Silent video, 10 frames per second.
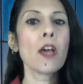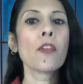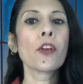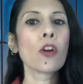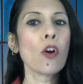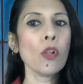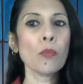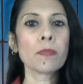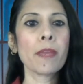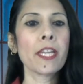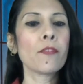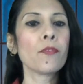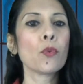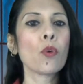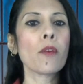The call was made in
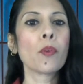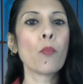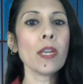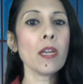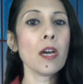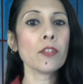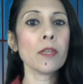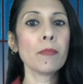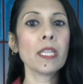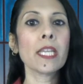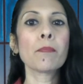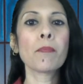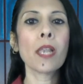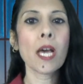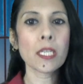view of the 100 million
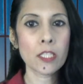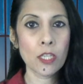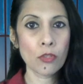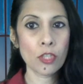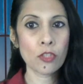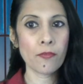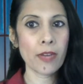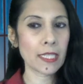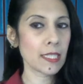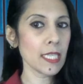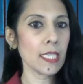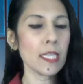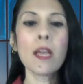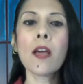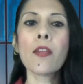plus doses of
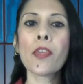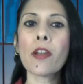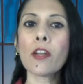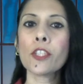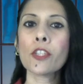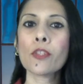vaccine that are due